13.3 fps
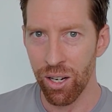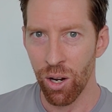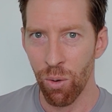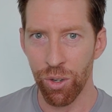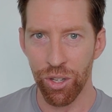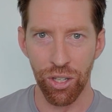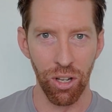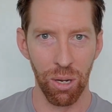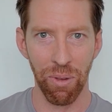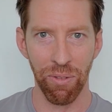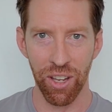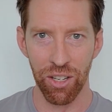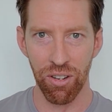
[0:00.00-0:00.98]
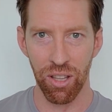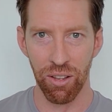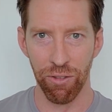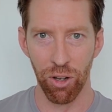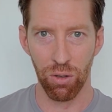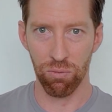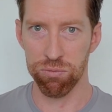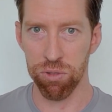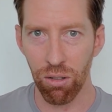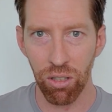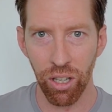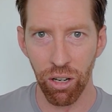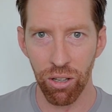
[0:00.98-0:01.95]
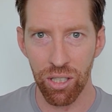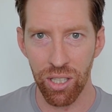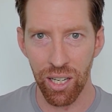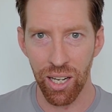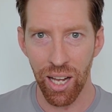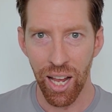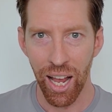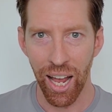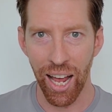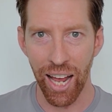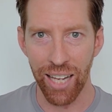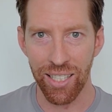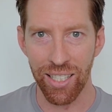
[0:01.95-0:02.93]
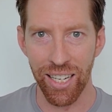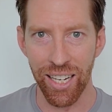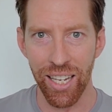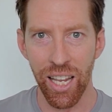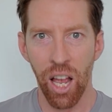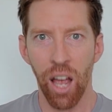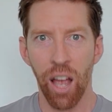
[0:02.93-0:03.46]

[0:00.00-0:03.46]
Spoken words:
which is going to be featuring the first roller coaster at sea.